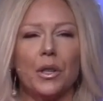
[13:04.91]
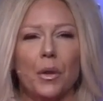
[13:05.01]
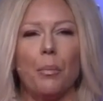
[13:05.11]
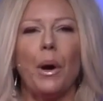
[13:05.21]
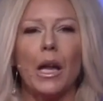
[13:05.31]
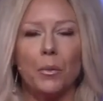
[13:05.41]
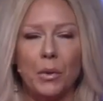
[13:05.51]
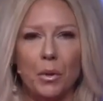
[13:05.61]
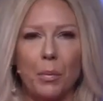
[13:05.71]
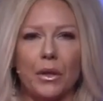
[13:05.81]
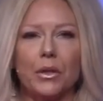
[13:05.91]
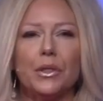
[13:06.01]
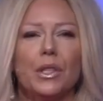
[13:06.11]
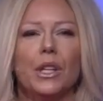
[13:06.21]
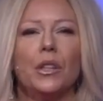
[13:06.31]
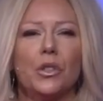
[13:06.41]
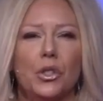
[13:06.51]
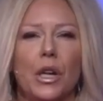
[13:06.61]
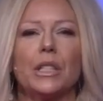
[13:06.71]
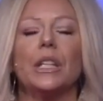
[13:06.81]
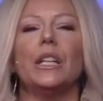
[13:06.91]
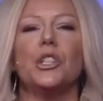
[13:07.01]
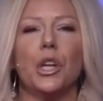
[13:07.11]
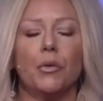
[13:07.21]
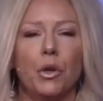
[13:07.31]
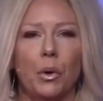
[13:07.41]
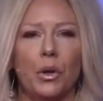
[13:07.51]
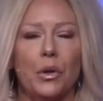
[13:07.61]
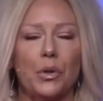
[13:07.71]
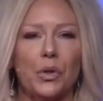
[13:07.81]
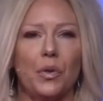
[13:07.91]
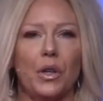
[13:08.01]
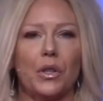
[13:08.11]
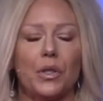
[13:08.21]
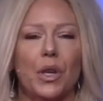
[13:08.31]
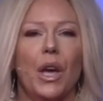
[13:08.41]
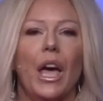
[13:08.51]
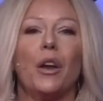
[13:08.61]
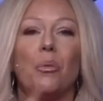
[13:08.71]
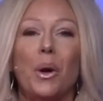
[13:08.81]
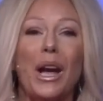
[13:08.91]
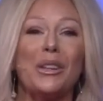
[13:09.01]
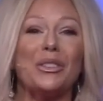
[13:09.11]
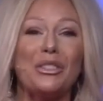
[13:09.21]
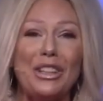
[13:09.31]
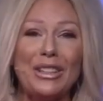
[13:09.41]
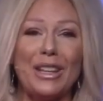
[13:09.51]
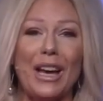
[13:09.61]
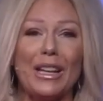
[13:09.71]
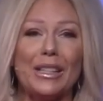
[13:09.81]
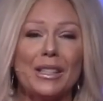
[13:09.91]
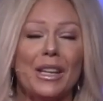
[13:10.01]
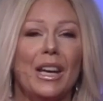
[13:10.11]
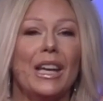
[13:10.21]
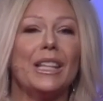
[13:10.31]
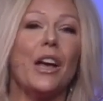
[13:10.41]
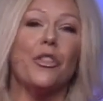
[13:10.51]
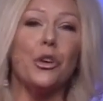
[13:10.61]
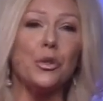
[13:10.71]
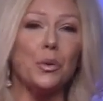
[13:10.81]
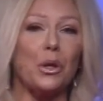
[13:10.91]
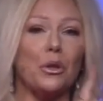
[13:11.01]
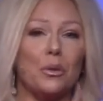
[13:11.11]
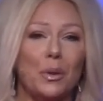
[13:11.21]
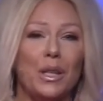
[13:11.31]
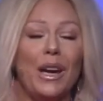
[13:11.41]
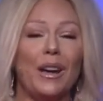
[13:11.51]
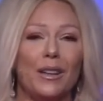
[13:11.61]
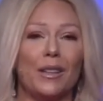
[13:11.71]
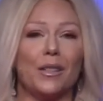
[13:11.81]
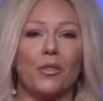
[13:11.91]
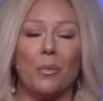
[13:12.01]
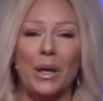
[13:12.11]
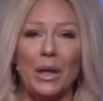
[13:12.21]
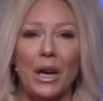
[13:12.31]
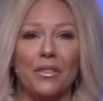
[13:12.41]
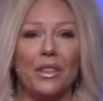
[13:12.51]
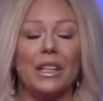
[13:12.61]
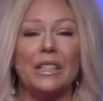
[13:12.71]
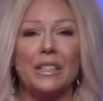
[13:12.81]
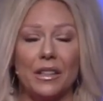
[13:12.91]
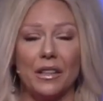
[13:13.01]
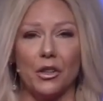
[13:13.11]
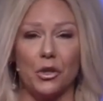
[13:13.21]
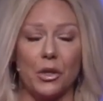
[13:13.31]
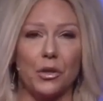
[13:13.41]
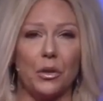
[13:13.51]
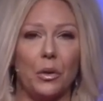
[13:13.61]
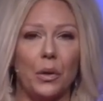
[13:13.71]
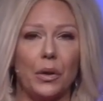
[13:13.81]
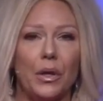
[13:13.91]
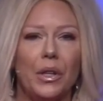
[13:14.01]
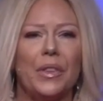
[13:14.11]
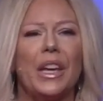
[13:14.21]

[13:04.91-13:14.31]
get to the bottom of the barrel, deconstruct each and every one of those fears. And what I realized is that those were the three areas of my life that I did not trust the Lord.